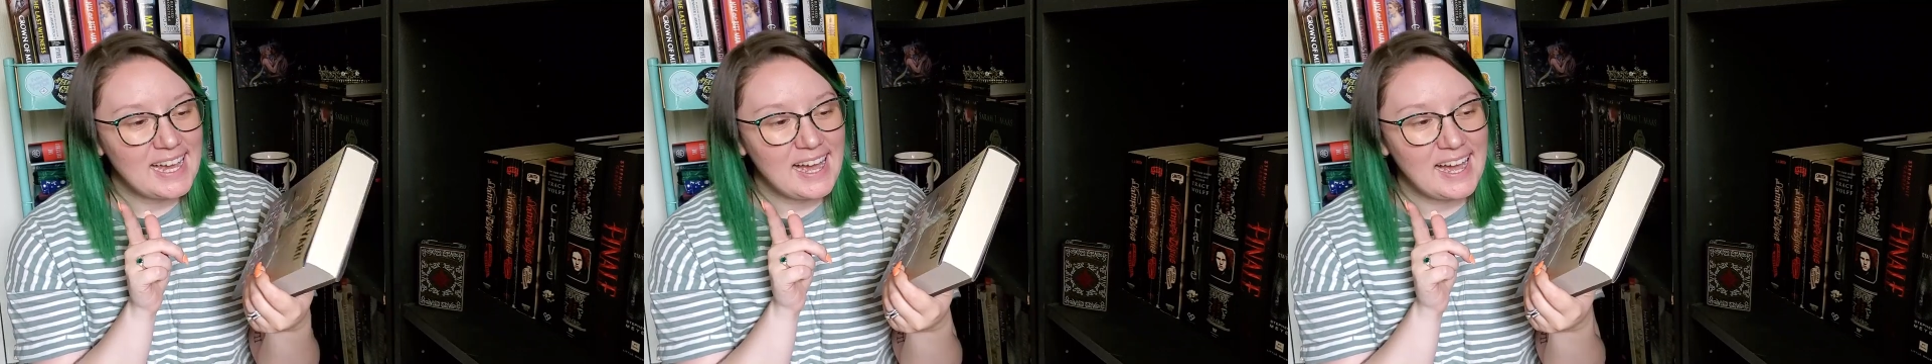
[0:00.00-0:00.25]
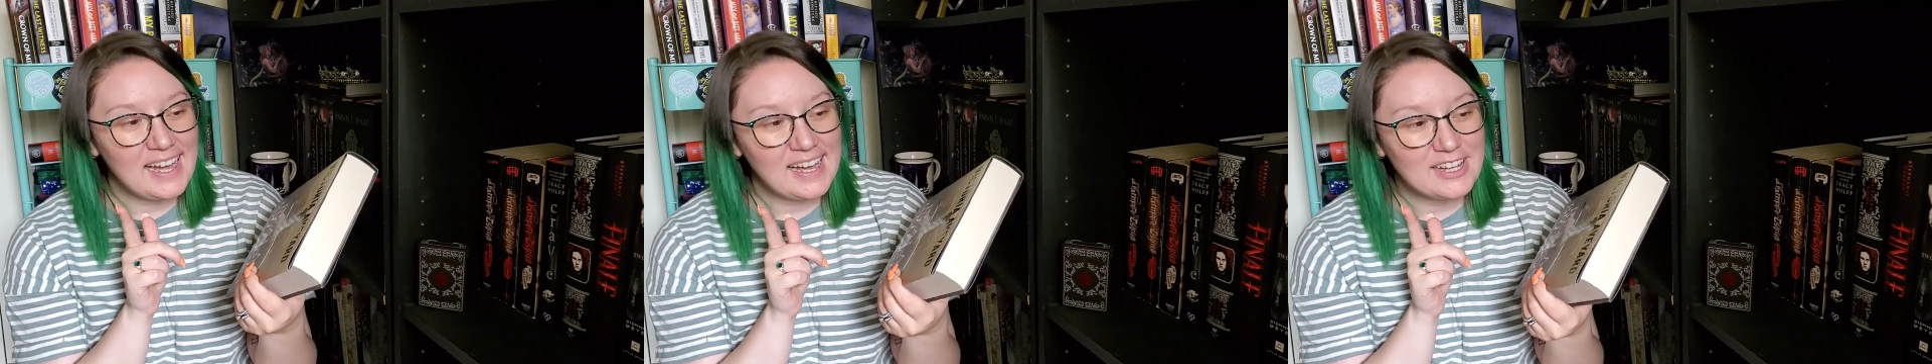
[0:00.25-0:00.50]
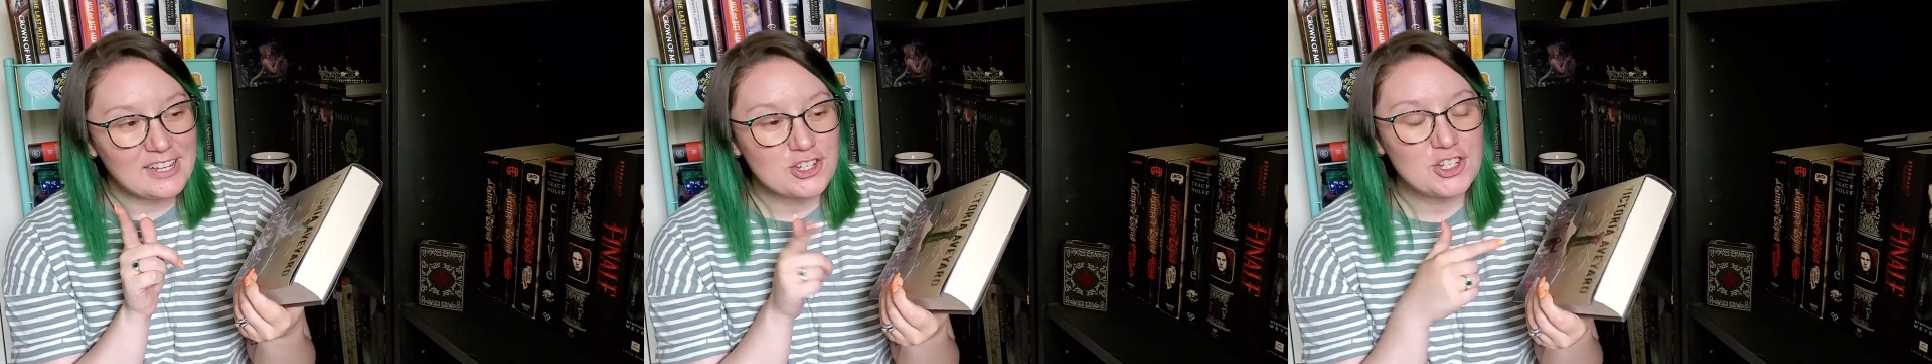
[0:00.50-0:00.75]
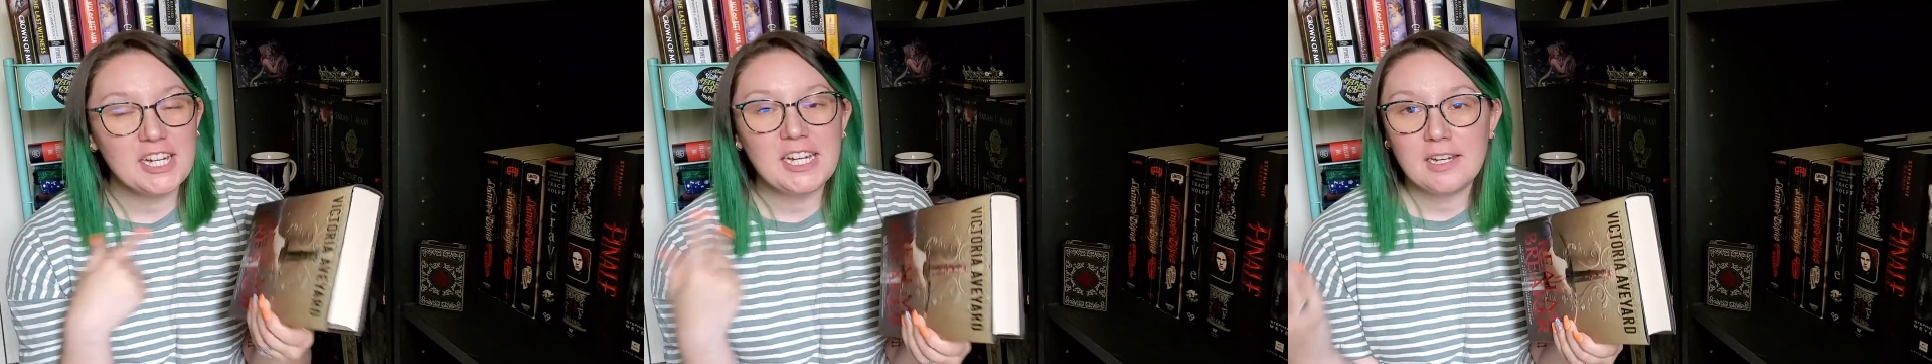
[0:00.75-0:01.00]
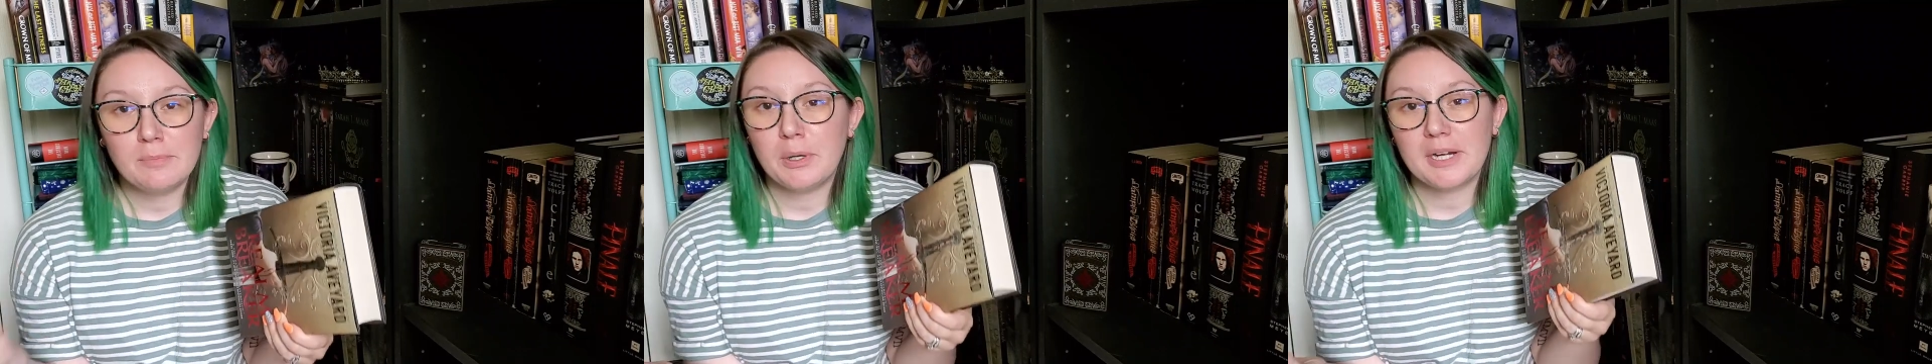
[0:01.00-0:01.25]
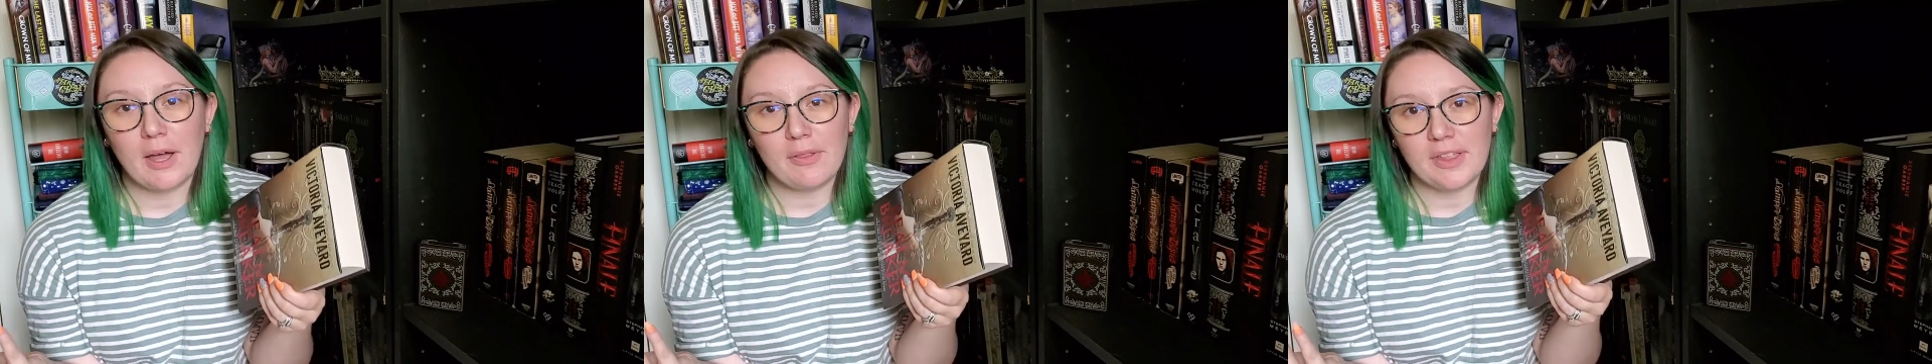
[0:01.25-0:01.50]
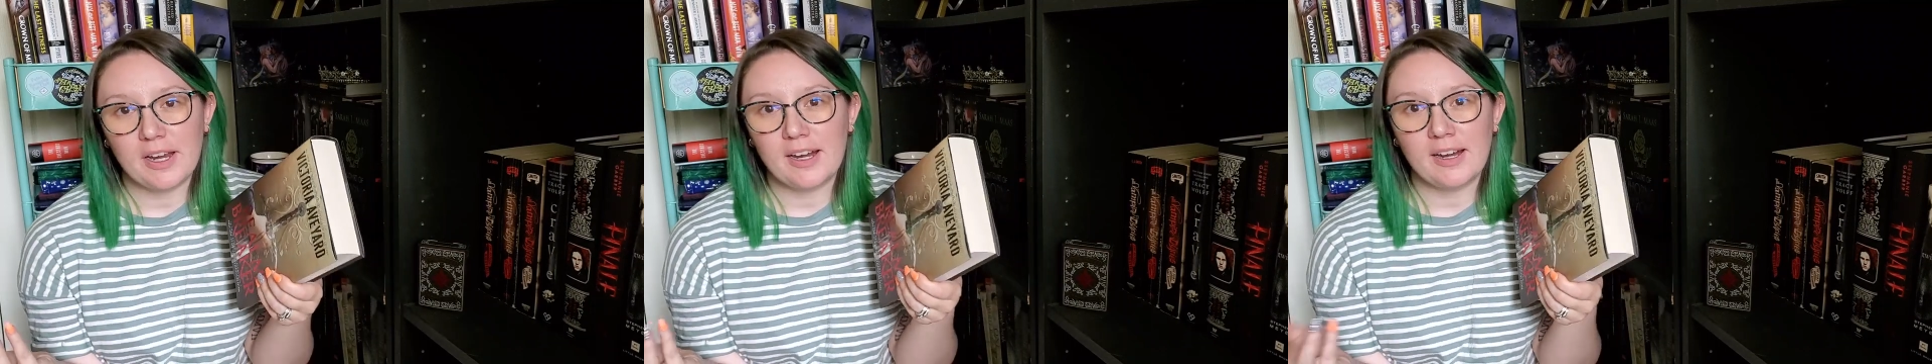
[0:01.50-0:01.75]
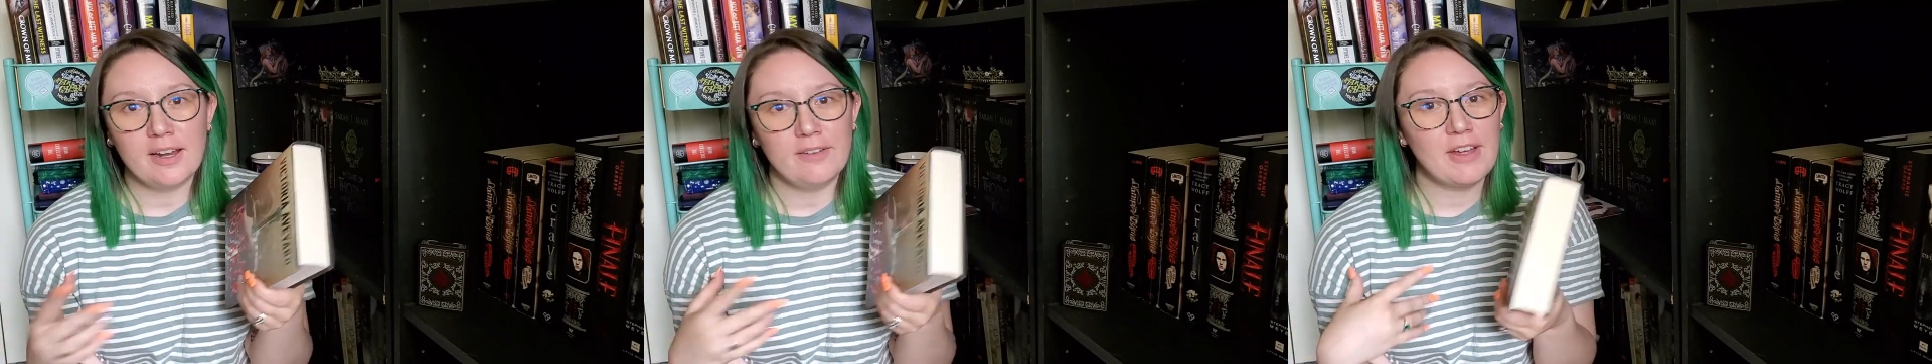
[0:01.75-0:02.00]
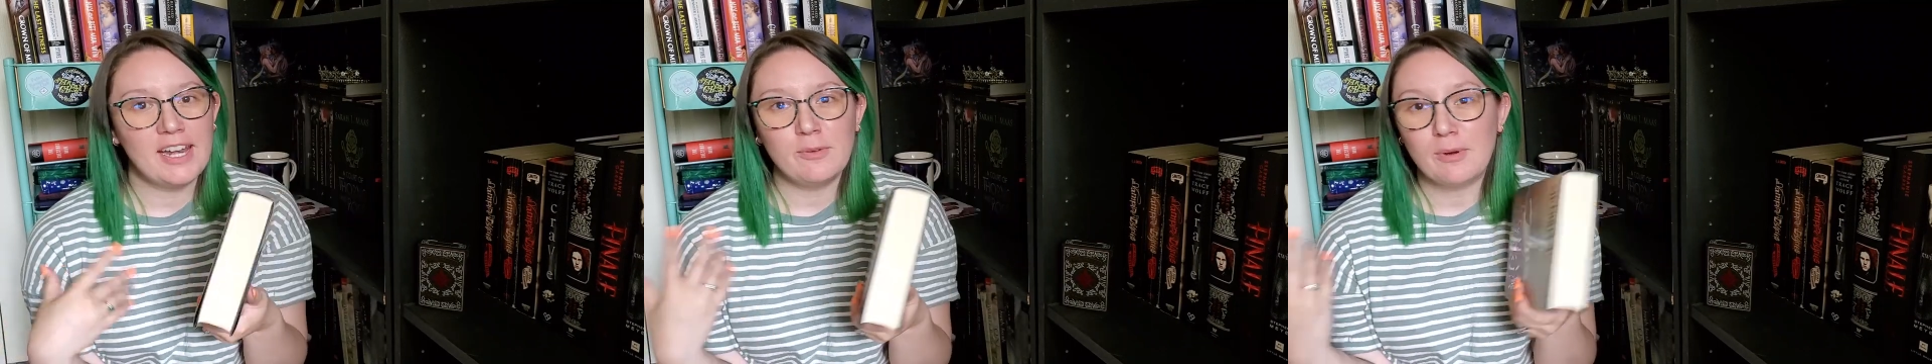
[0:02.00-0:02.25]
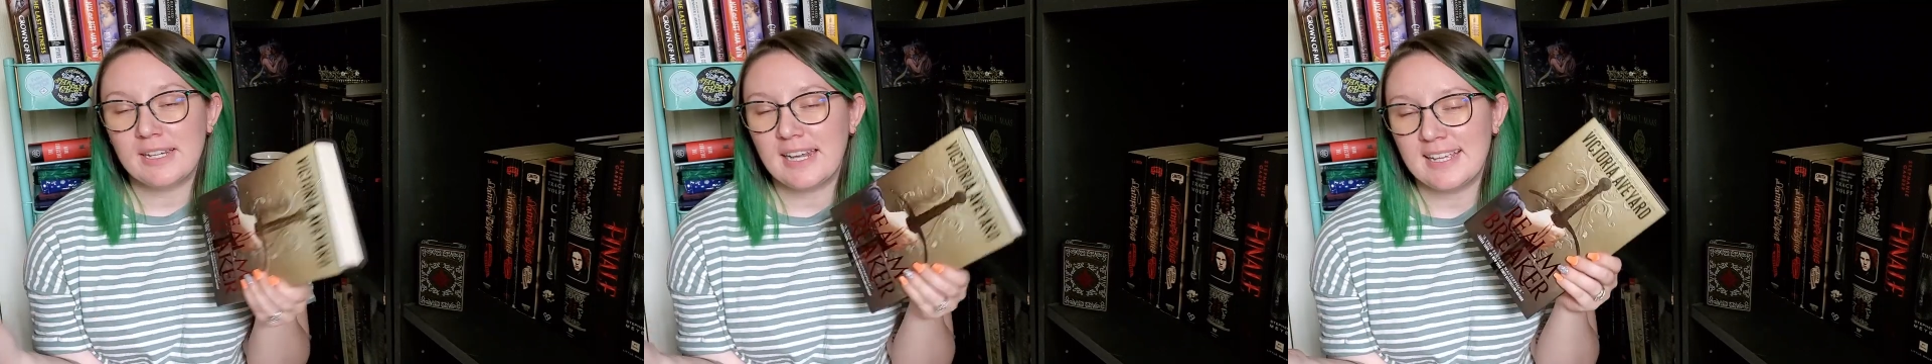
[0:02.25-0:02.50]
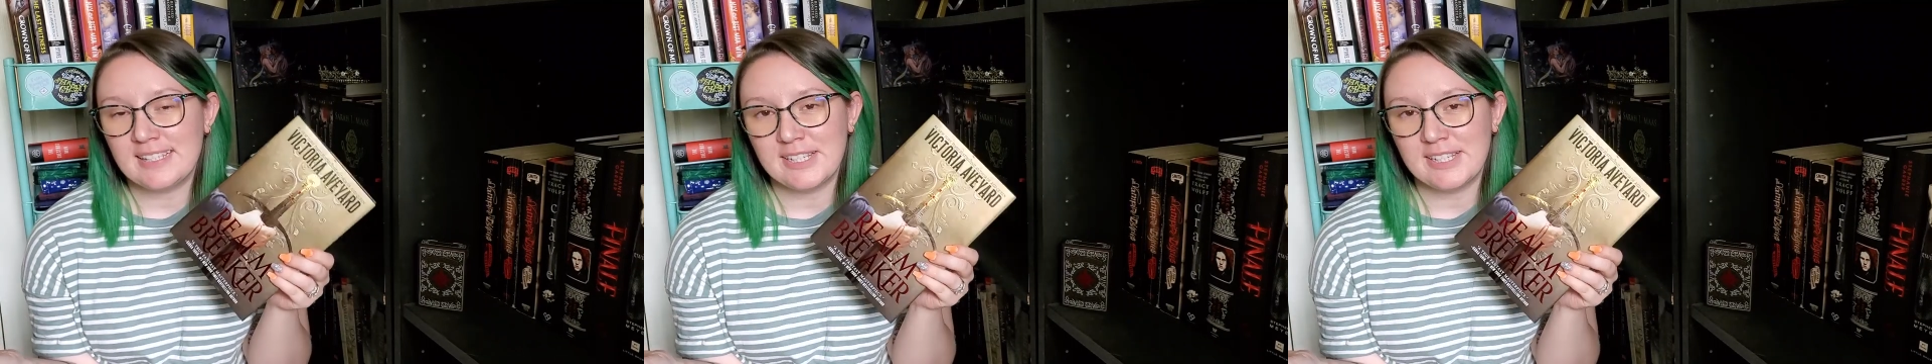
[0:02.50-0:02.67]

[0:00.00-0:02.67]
Uh, she put out there if anyone is